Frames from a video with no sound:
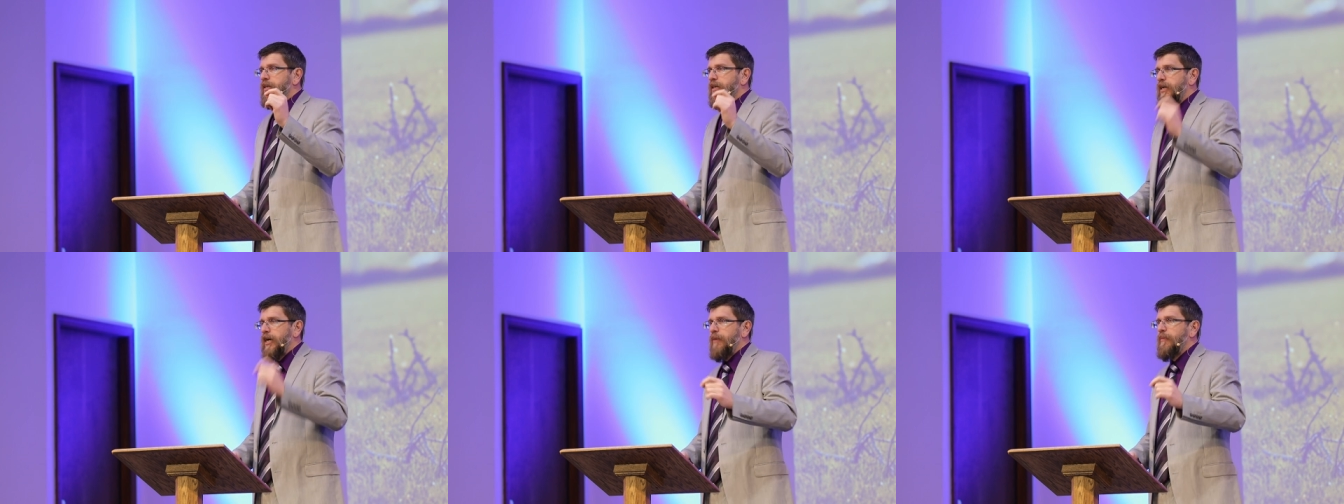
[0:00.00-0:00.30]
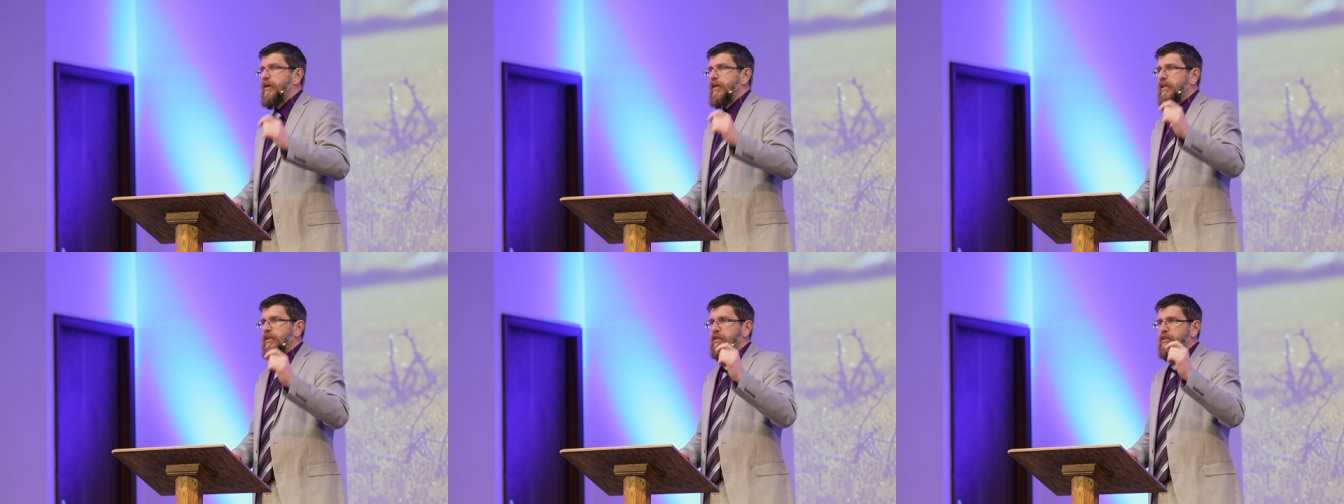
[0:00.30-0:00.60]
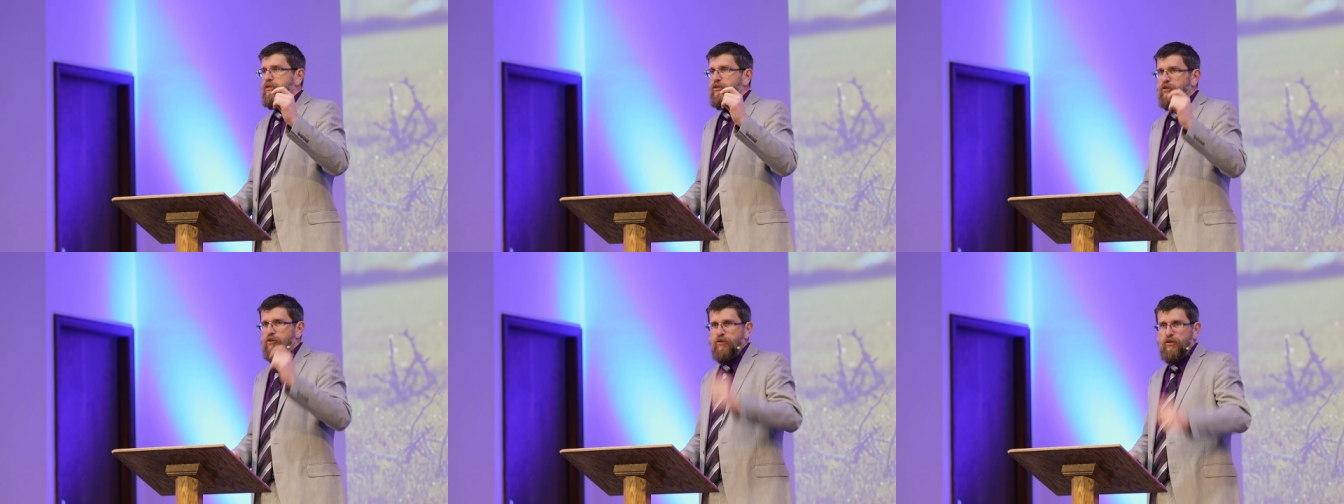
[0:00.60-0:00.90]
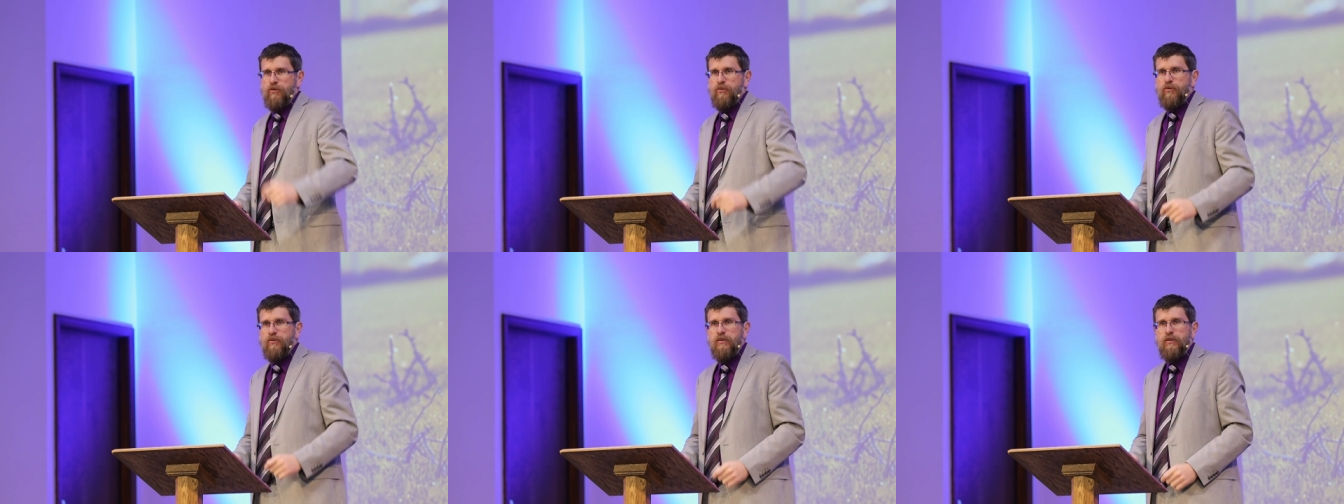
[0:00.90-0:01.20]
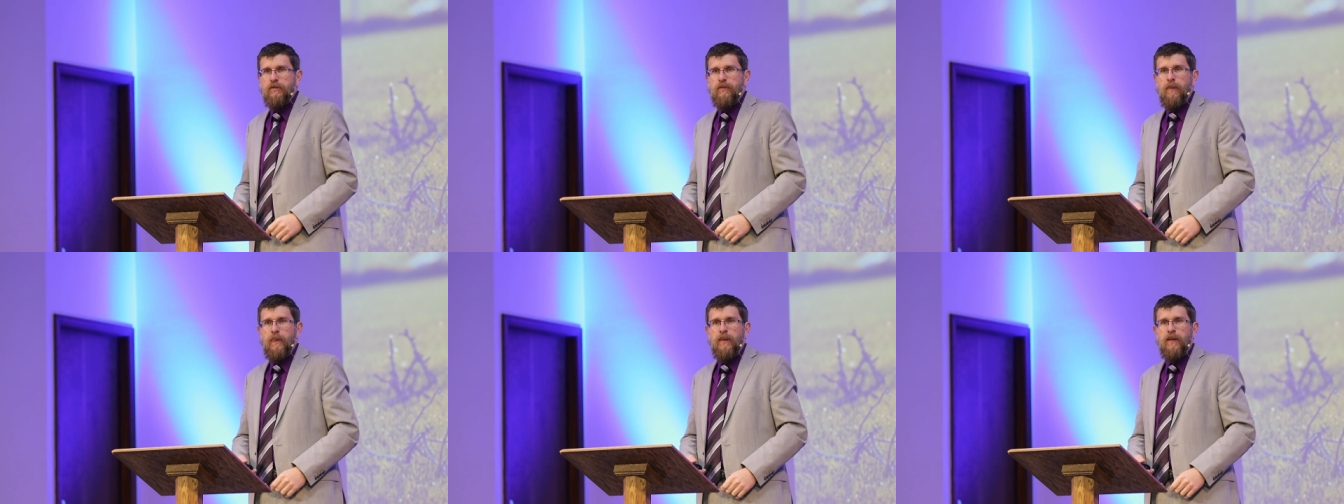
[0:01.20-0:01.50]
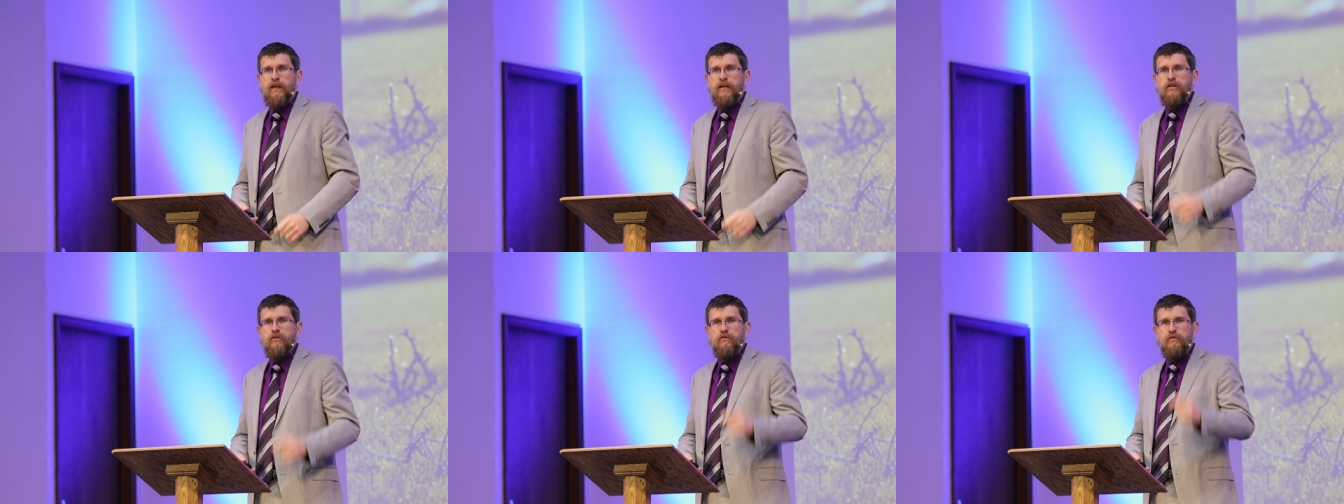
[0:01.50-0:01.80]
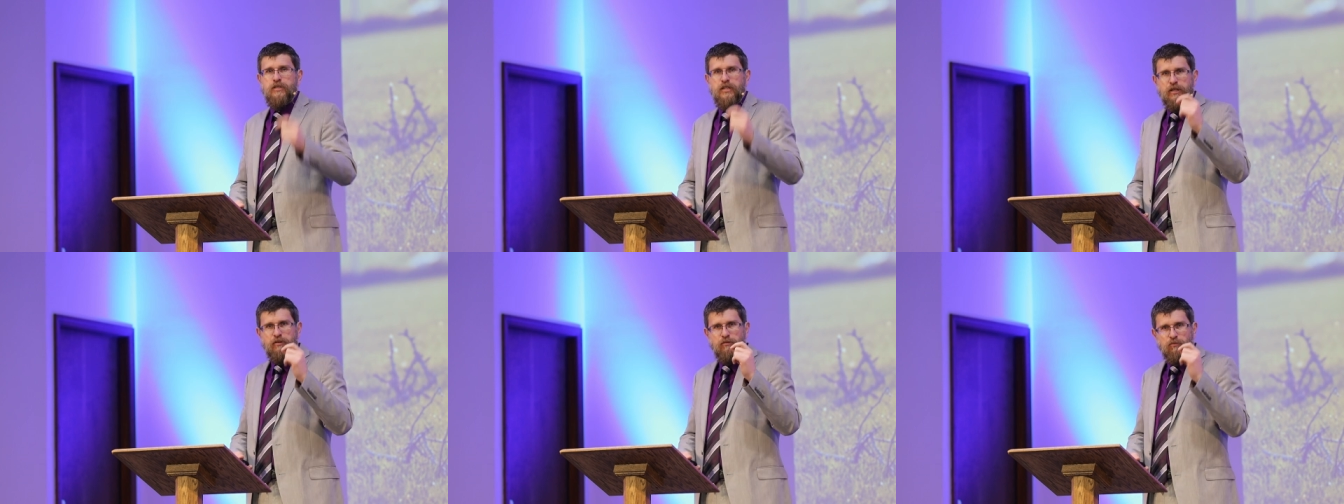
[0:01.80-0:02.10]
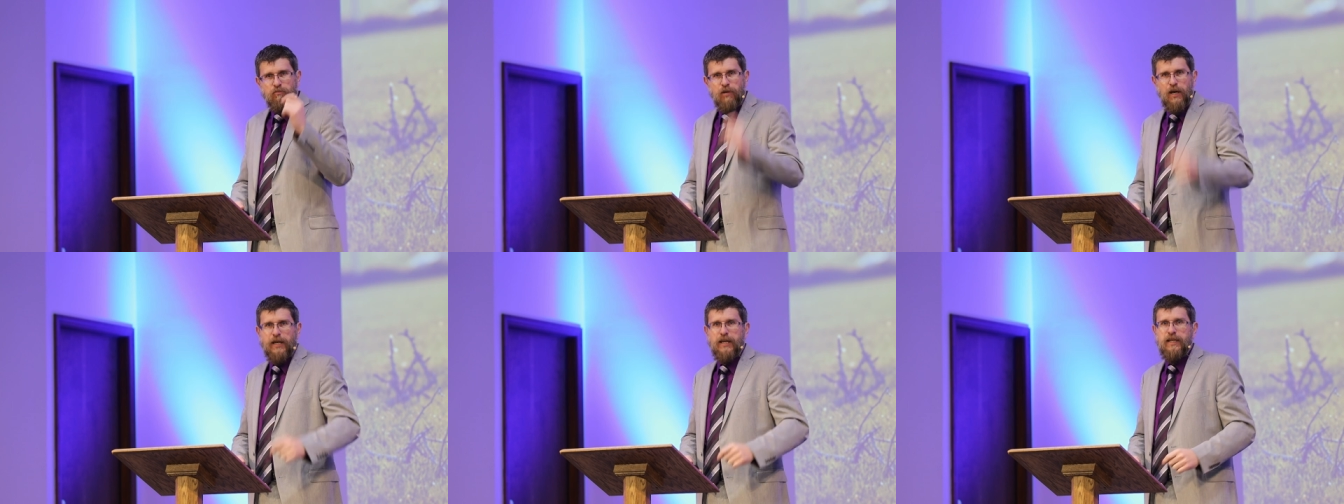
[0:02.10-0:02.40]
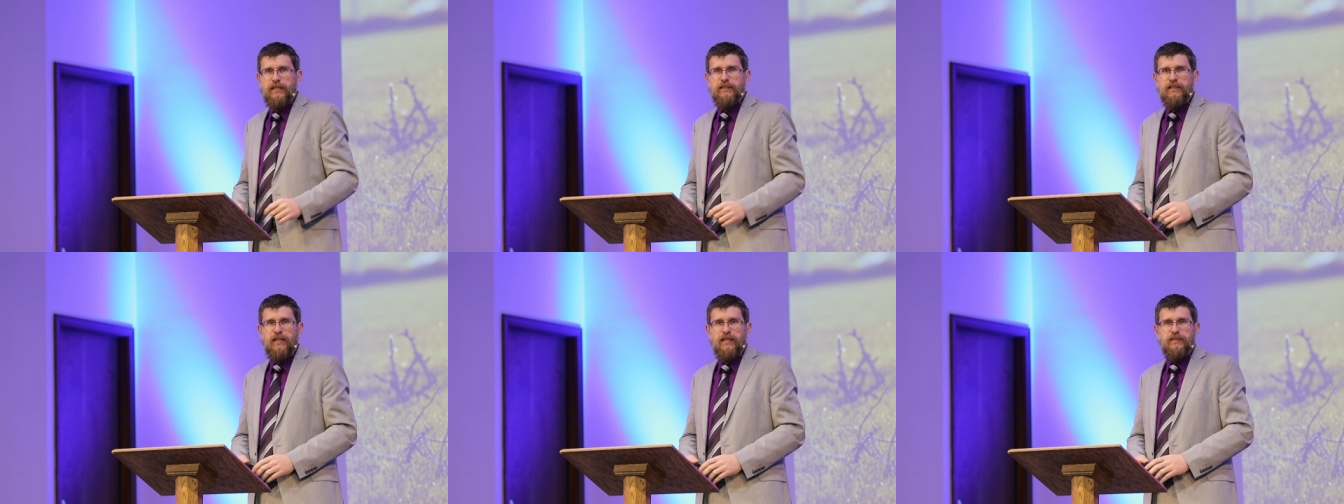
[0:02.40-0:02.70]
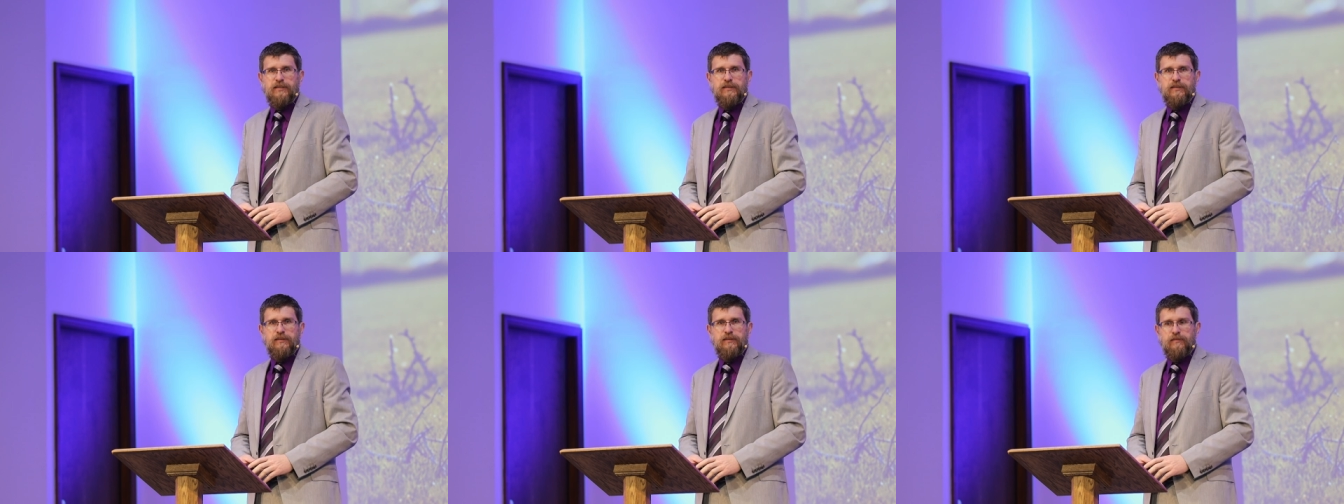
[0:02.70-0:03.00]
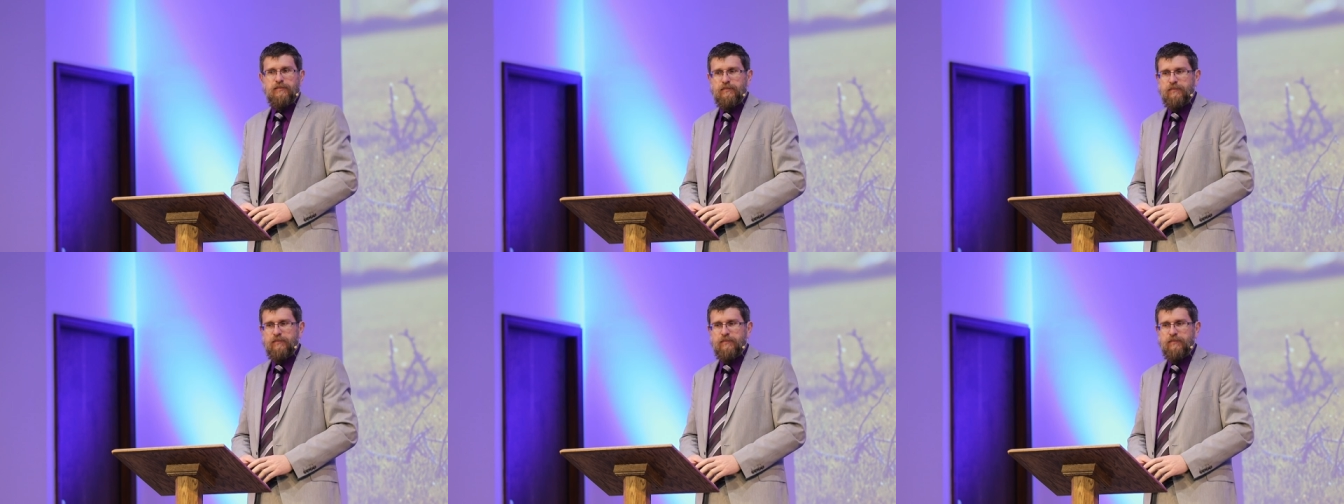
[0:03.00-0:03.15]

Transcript: coming to you. You didn't recognize it.